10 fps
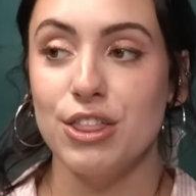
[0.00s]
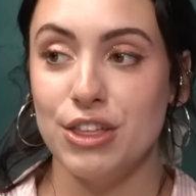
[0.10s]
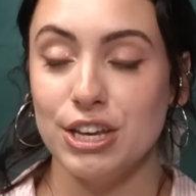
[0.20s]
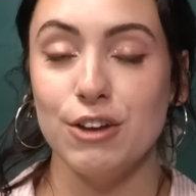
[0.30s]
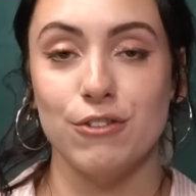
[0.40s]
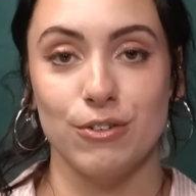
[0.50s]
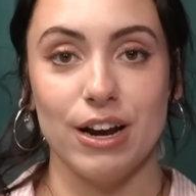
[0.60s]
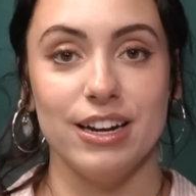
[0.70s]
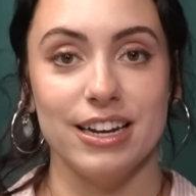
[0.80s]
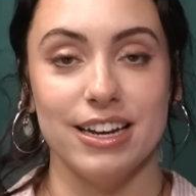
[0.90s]
Thank you for
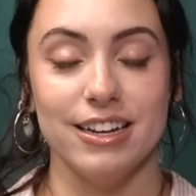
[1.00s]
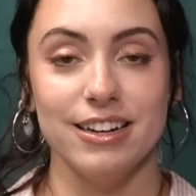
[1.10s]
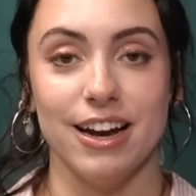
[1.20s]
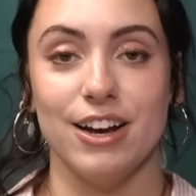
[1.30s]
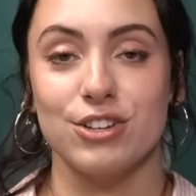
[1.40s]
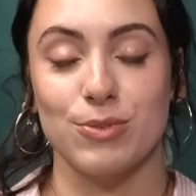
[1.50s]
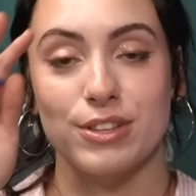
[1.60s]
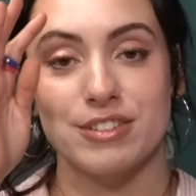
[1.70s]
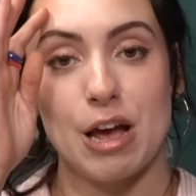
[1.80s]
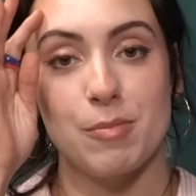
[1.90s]
writing in. I just want
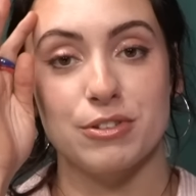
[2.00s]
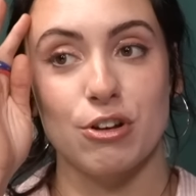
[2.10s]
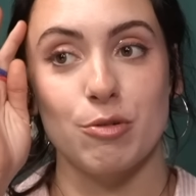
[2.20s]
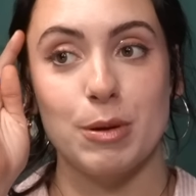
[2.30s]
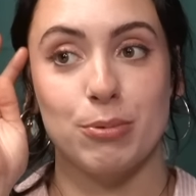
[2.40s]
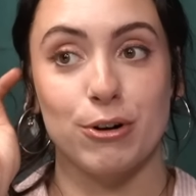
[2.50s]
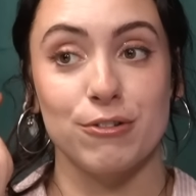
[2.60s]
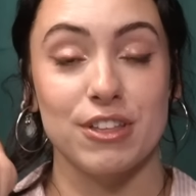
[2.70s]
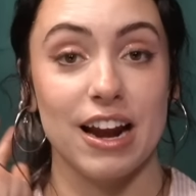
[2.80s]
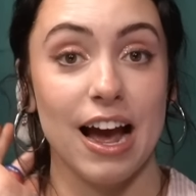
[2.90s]
this episode to be proof that